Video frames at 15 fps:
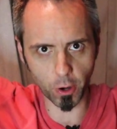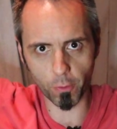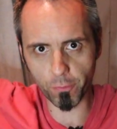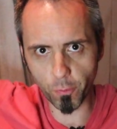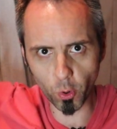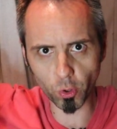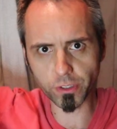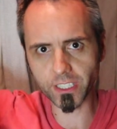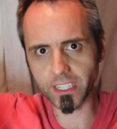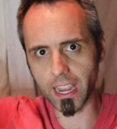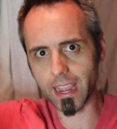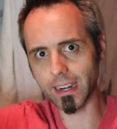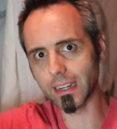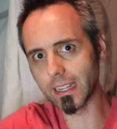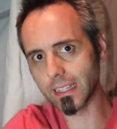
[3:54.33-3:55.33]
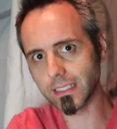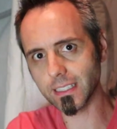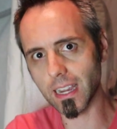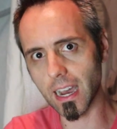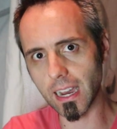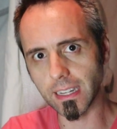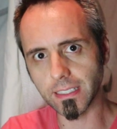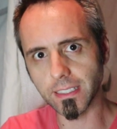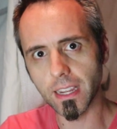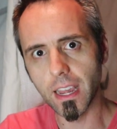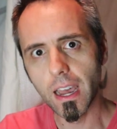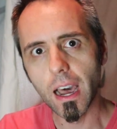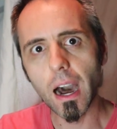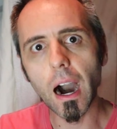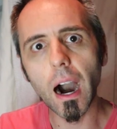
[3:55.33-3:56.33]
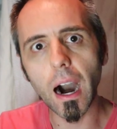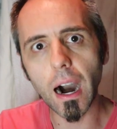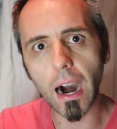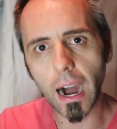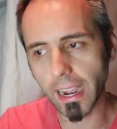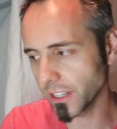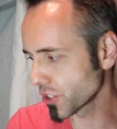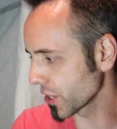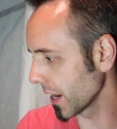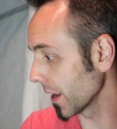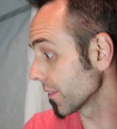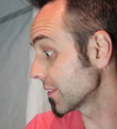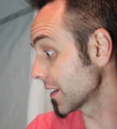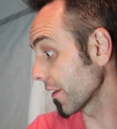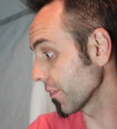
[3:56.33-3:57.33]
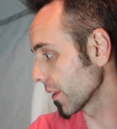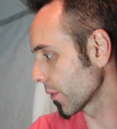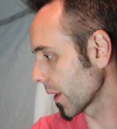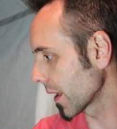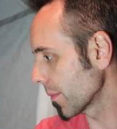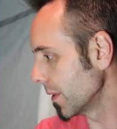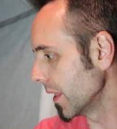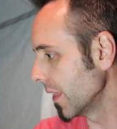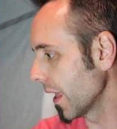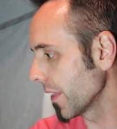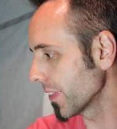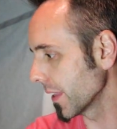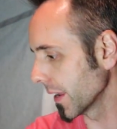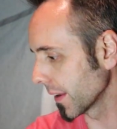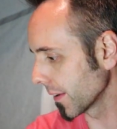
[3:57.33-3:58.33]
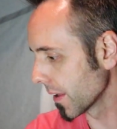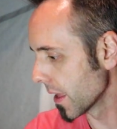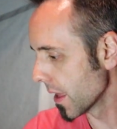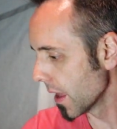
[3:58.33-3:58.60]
full standing size high chair. Definitely recommend that thing.